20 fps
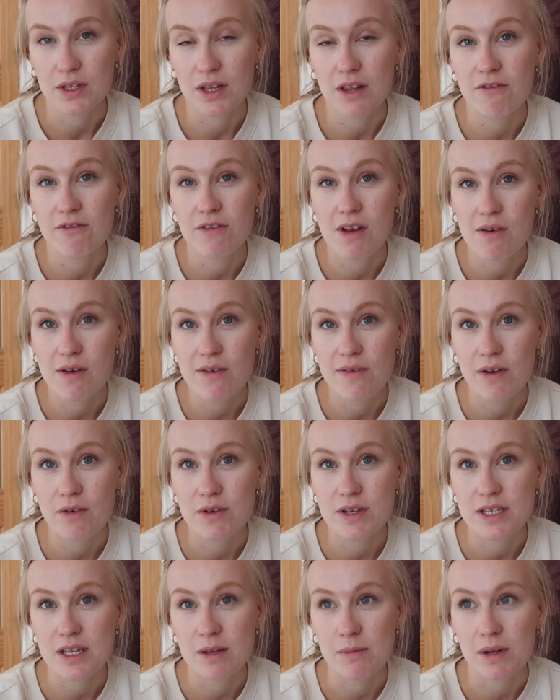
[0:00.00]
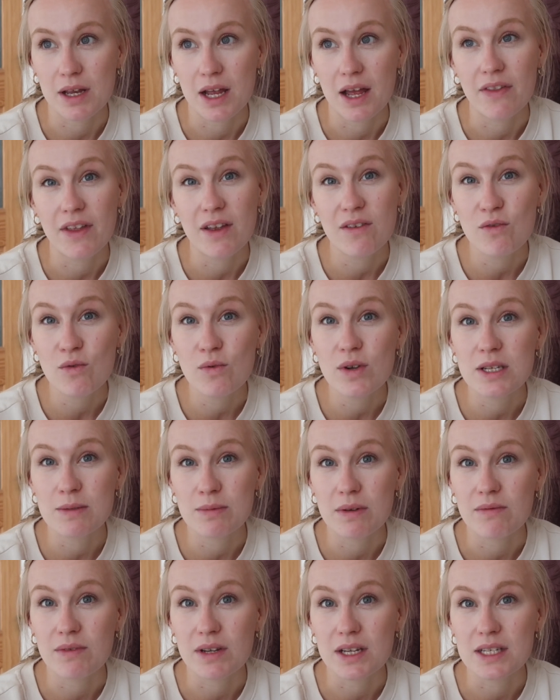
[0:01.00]
So they're very, very similar, and they've always
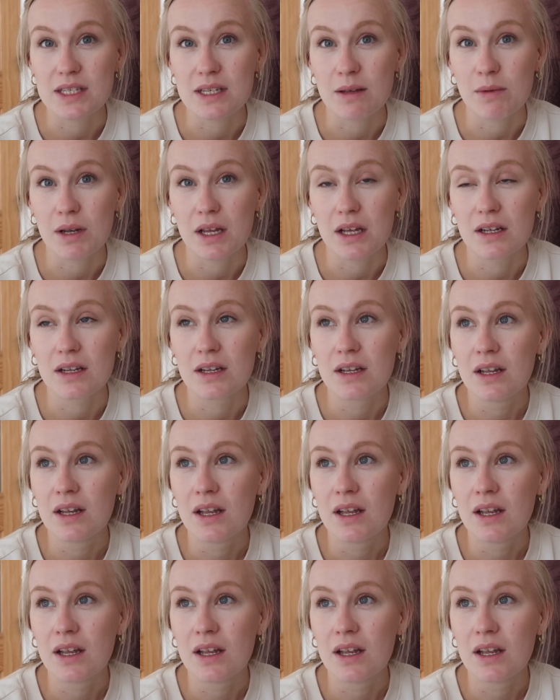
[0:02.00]
been really similar,